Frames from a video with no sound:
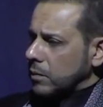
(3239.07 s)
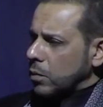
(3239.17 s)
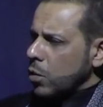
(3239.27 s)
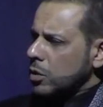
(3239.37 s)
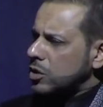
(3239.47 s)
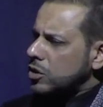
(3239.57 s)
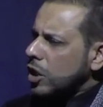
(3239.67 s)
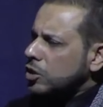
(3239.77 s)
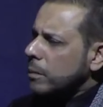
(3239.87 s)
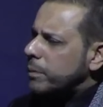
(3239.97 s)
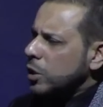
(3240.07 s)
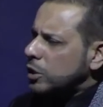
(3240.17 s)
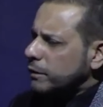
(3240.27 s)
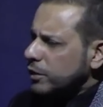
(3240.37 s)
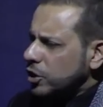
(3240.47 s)
was such a
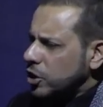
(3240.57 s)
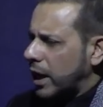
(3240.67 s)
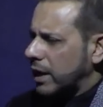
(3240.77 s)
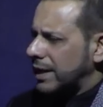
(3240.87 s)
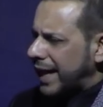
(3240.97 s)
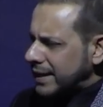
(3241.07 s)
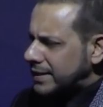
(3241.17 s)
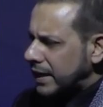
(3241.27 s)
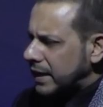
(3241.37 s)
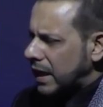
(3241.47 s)
beautiful child, eighteen.